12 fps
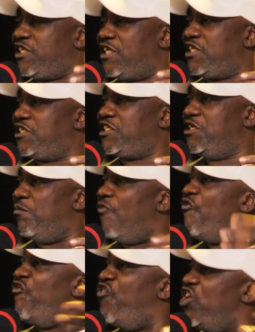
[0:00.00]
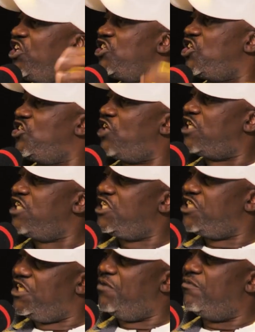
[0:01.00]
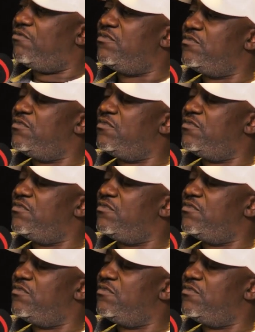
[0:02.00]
it as a team, finish it as a team.